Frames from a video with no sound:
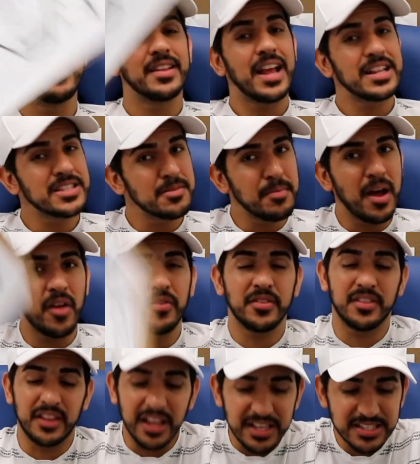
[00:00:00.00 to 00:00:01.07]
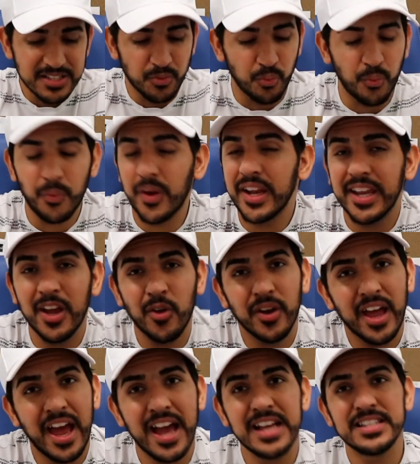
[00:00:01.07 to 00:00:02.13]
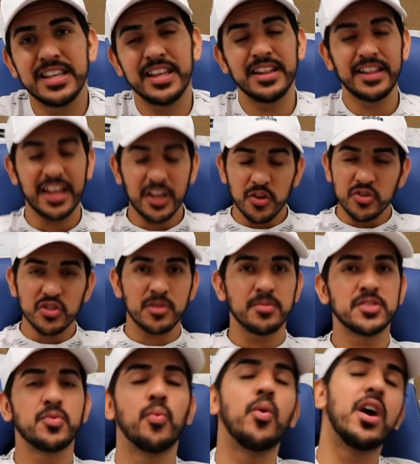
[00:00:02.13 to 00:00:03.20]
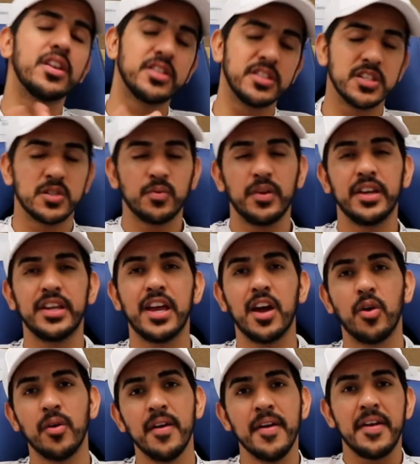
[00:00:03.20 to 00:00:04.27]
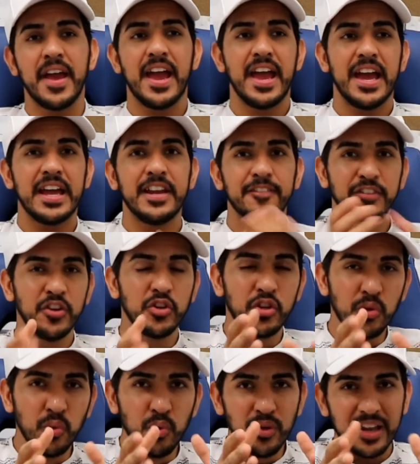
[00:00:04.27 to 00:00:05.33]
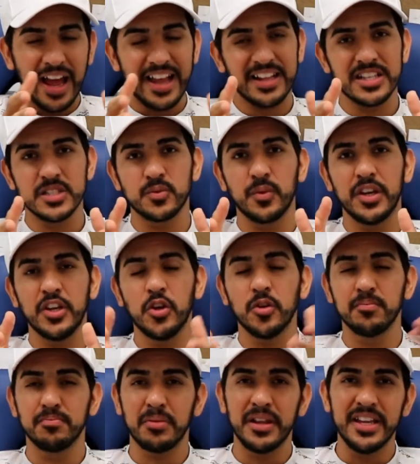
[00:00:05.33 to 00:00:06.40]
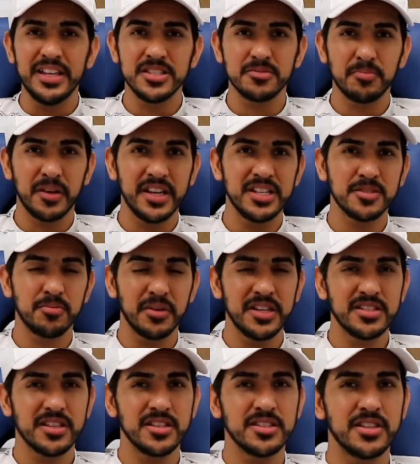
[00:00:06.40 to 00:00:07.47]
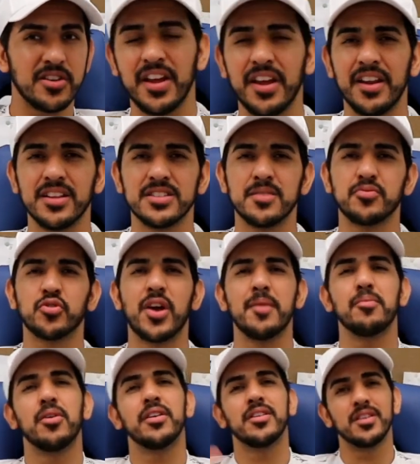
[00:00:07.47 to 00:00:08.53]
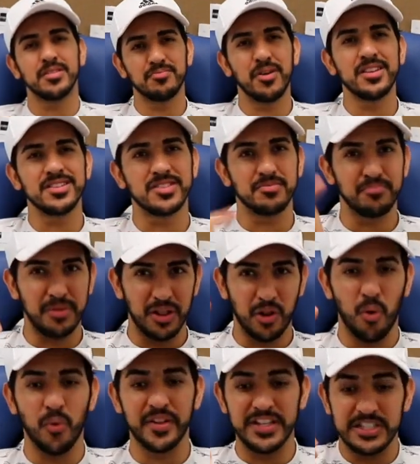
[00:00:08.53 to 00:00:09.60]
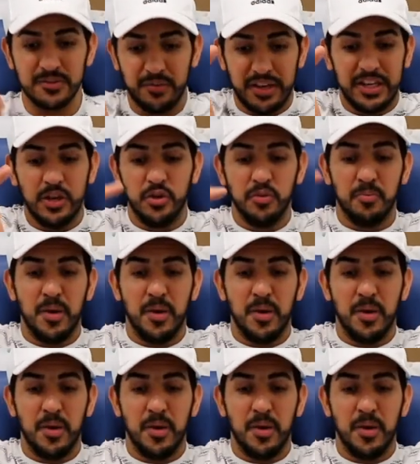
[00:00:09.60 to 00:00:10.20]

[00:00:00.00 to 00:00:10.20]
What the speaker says: that's about this video, guys, and thank you so much for watching this video. And if you do like this video, please consider hitting the subscribe button. The button's below this video, you're